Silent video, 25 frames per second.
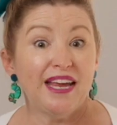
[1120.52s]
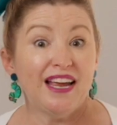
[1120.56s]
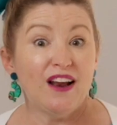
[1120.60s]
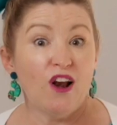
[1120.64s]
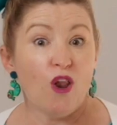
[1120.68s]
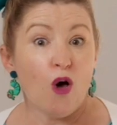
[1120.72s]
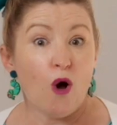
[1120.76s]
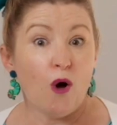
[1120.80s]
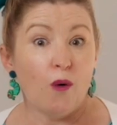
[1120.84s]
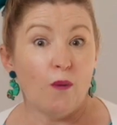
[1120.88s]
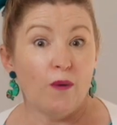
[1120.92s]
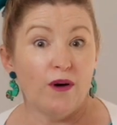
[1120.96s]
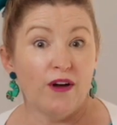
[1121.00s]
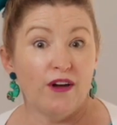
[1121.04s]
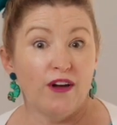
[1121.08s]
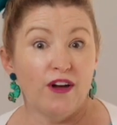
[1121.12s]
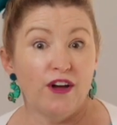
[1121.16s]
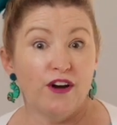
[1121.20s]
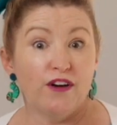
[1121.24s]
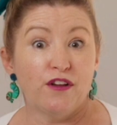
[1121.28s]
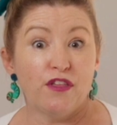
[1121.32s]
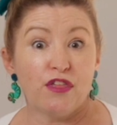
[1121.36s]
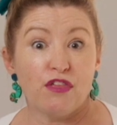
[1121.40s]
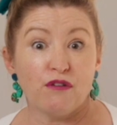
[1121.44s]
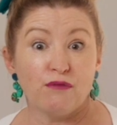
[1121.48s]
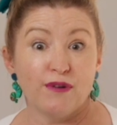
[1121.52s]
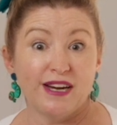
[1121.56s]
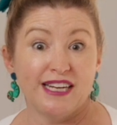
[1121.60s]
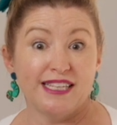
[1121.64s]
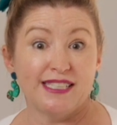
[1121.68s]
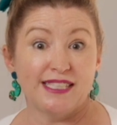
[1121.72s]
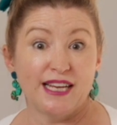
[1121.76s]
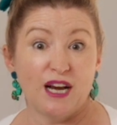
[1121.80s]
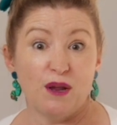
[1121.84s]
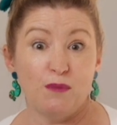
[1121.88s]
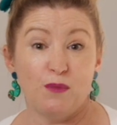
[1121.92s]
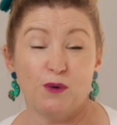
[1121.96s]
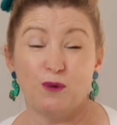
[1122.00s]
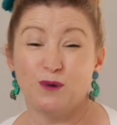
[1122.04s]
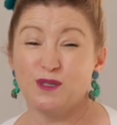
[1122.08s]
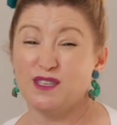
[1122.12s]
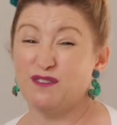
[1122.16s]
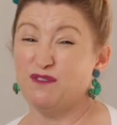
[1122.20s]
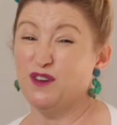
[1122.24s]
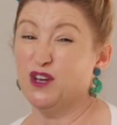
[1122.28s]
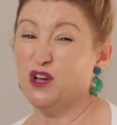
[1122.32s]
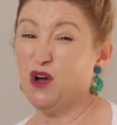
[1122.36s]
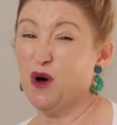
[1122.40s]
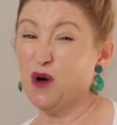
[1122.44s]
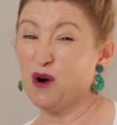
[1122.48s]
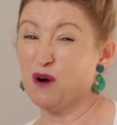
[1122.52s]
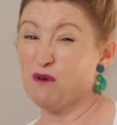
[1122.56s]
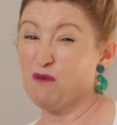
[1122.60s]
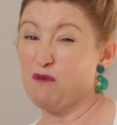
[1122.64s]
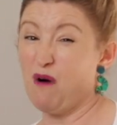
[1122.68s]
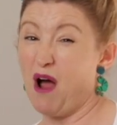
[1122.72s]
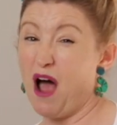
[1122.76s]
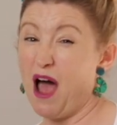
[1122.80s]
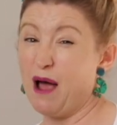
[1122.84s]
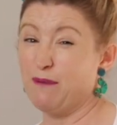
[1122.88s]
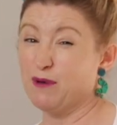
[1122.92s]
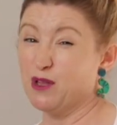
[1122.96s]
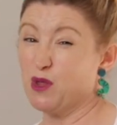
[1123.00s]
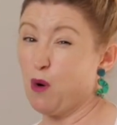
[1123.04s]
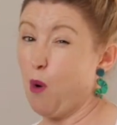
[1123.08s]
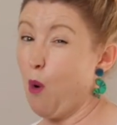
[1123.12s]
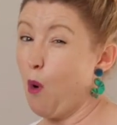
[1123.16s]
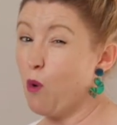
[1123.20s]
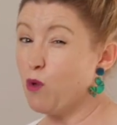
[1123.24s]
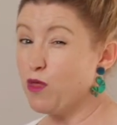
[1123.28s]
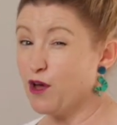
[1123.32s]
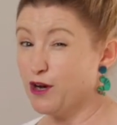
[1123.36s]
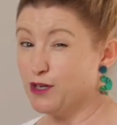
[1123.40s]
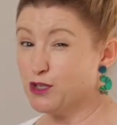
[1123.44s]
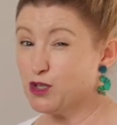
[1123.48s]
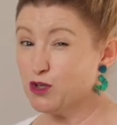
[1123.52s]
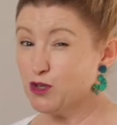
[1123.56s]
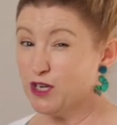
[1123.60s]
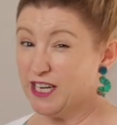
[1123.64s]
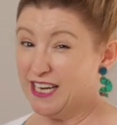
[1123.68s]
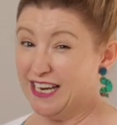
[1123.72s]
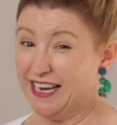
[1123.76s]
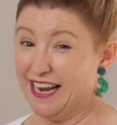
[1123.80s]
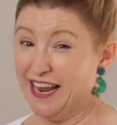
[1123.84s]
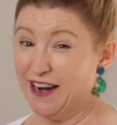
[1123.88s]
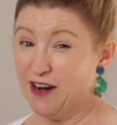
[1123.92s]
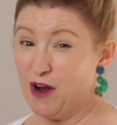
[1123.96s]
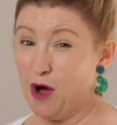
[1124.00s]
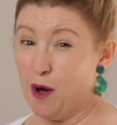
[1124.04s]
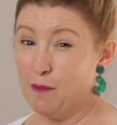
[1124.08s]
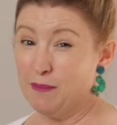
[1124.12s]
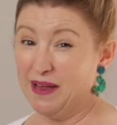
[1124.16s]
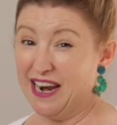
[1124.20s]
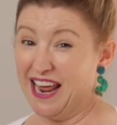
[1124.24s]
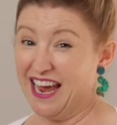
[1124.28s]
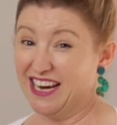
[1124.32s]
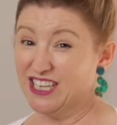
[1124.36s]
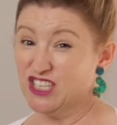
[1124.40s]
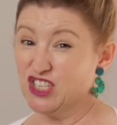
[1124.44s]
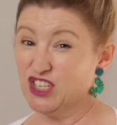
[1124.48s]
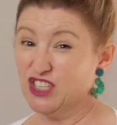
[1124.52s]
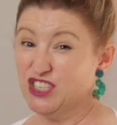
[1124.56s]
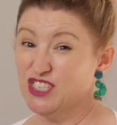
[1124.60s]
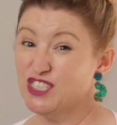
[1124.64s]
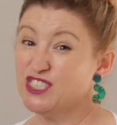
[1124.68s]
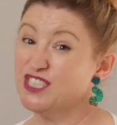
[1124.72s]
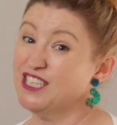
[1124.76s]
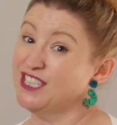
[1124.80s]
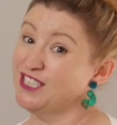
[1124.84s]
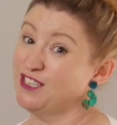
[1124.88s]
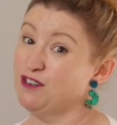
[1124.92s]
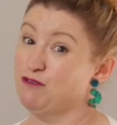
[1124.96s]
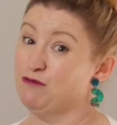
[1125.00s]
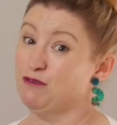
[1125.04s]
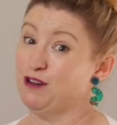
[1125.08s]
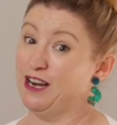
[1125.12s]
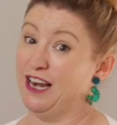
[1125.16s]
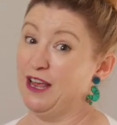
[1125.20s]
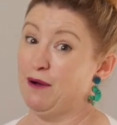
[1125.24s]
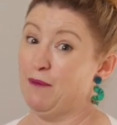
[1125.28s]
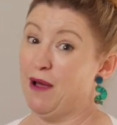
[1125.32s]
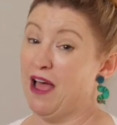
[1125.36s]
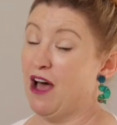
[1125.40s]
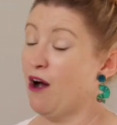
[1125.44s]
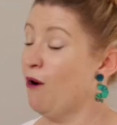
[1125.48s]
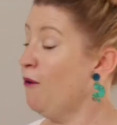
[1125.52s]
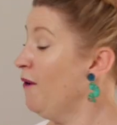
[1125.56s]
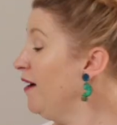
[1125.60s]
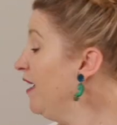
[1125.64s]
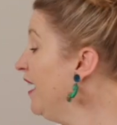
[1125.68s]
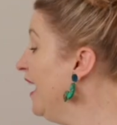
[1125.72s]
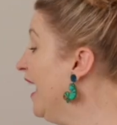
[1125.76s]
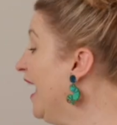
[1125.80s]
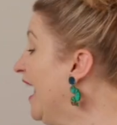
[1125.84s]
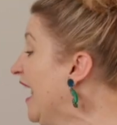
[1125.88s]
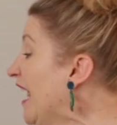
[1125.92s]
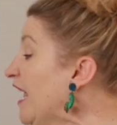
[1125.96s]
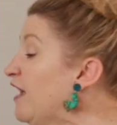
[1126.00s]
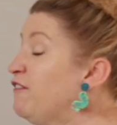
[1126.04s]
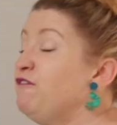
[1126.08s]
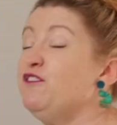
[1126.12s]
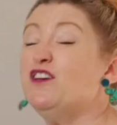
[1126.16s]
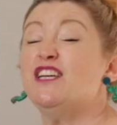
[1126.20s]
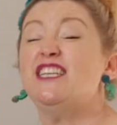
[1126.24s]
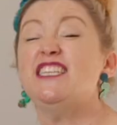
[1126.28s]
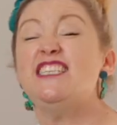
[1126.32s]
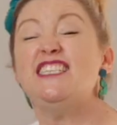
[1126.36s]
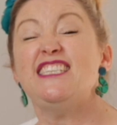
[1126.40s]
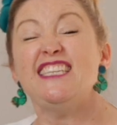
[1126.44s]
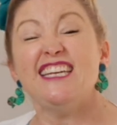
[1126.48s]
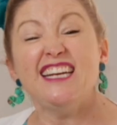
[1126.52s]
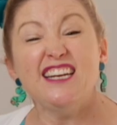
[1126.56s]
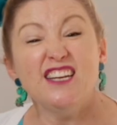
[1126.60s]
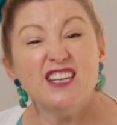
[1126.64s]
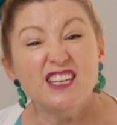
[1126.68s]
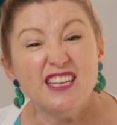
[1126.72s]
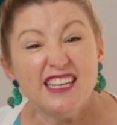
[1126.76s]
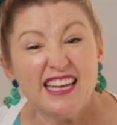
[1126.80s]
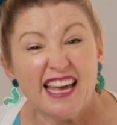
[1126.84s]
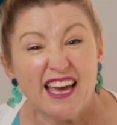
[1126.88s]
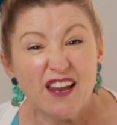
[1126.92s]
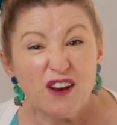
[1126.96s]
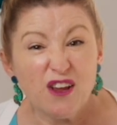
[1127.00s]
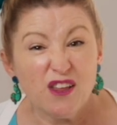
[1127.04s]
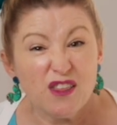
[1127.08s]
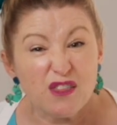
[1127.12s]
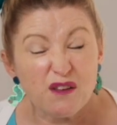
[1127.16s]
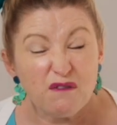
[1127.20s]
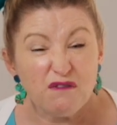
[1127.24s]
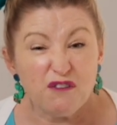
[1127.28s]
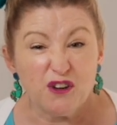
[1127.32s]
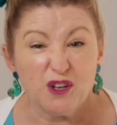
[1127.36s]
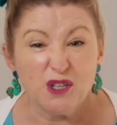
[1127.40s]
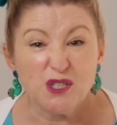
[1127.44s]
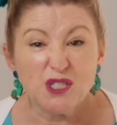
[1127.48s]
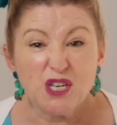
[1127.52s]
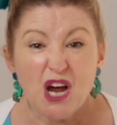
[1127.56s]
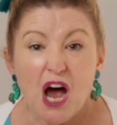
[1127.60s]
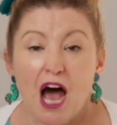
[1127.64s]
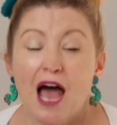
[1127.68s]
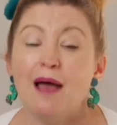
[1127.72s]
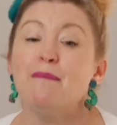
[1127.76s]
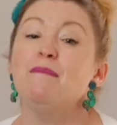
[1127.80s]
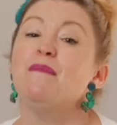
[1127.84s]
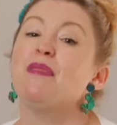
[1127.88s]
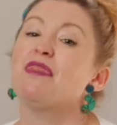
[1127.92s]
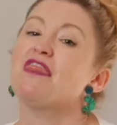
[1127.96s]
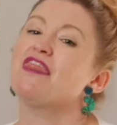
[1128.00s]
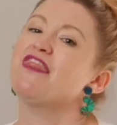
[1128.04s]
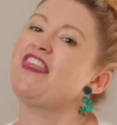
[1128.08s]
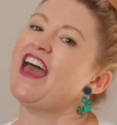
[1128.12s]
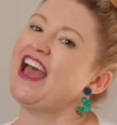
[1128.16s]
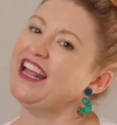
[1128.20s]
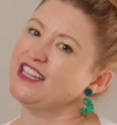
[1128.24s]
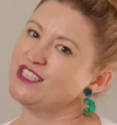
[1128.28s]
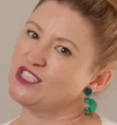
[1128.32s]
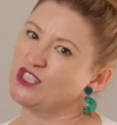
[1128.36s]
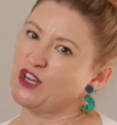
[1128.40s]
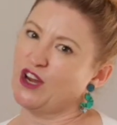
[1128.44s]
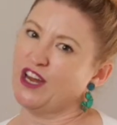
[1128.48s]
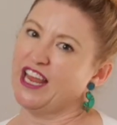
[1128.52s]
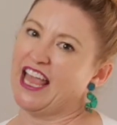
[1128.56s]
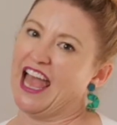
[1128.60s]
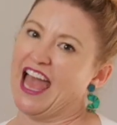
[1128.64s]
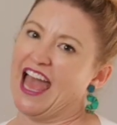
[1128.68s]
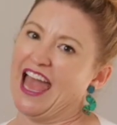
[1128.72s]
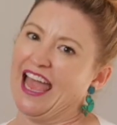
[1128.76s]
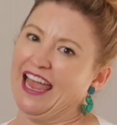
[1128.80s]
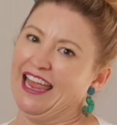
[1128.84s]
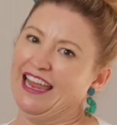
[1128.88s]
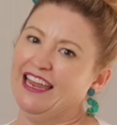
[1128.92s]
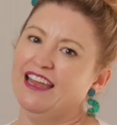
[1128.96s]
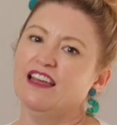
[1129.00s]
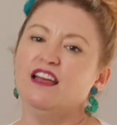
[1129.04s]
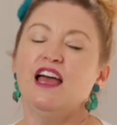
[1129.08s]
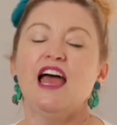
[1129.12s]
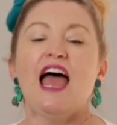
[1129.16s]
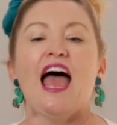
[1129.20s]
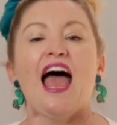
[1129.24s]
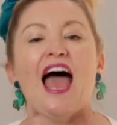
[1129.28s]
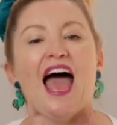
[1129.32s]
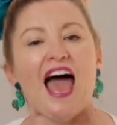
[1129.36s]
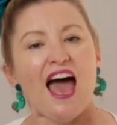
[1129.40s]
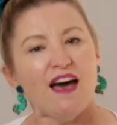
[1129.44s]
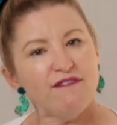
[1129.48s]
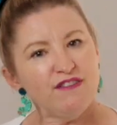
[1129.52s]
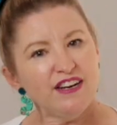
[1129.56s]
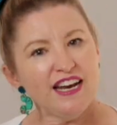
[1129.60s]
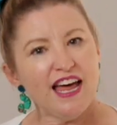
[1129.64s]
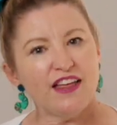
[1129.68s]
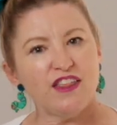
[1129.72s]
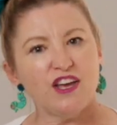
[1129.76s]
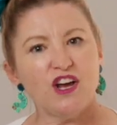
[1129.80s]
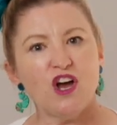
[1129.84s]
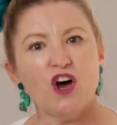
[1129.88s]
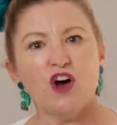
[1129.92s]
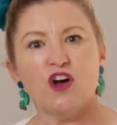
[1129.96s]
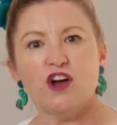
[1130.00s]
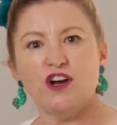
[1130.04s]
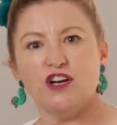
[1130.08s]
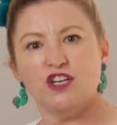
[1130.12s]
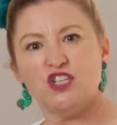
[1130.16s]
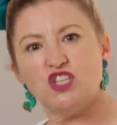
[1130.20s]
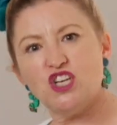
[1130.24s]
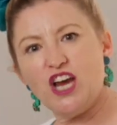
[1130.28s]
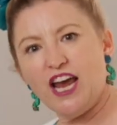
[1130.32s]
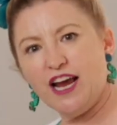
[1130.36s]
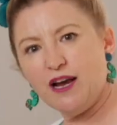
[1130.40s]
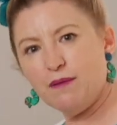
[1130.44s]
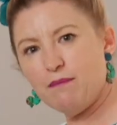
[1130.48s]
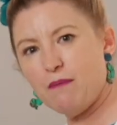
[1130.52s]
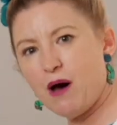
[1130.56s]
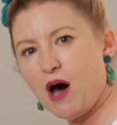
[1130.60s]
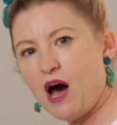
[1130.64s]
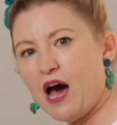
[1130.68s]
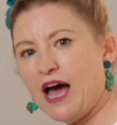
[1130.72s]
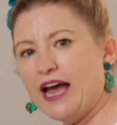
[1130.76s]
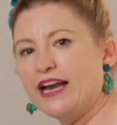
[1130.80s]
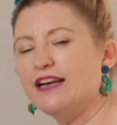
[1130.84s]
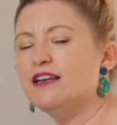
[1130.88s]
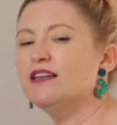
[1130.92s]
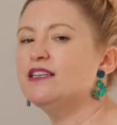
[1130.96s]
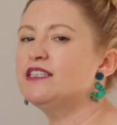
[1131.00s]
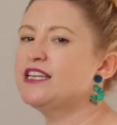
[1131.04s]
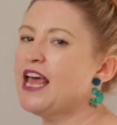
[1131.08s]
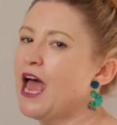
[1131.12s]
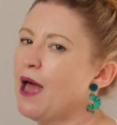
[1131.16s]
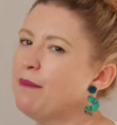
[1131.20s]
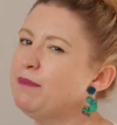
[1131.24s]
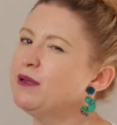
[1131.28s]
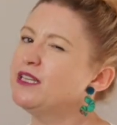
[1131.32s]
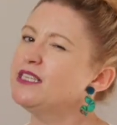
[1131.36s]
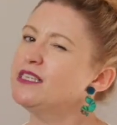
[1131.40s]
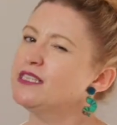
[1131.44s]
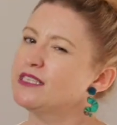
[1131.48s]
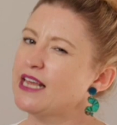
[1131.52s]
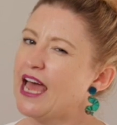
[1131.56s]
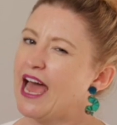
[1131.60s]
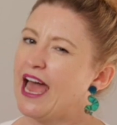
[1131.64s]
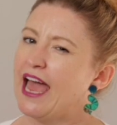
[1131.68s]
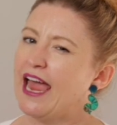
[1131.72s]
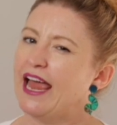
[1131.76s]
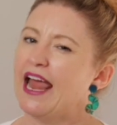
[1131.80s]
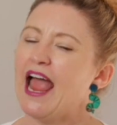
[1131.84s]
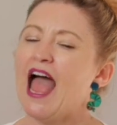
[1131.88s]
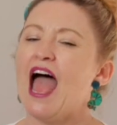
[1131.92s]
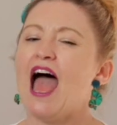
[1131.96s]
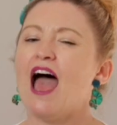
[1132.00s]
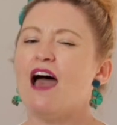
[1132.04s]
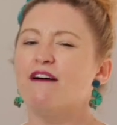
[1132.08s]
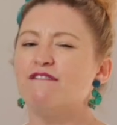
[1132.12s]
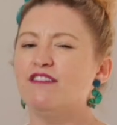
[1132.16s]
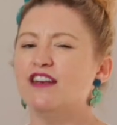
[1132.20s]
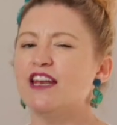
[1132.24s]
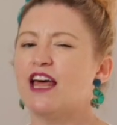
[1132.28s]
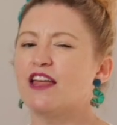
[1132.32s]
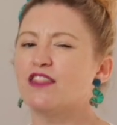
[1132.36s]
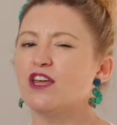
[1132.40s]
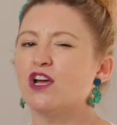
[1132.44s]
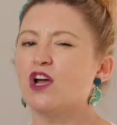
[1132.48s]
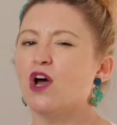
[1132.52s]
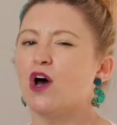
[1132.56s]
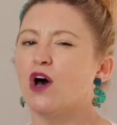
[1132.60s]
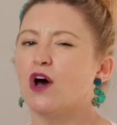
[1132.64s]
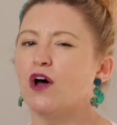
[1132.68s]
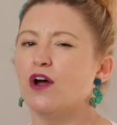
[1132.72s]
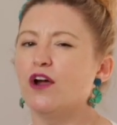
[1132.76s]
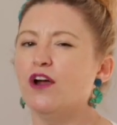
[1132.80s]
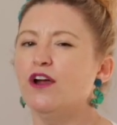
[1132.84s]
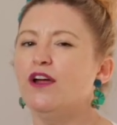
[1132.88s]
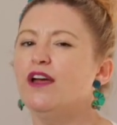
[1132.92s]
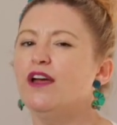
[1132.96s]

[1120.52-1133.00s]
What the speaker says: long word, 3 syllables. If you got it right with all those tricky letter combinations, you did really well. If you didn't get it the first time, that's okay. Have another go. Check mine, tap and say, have another go,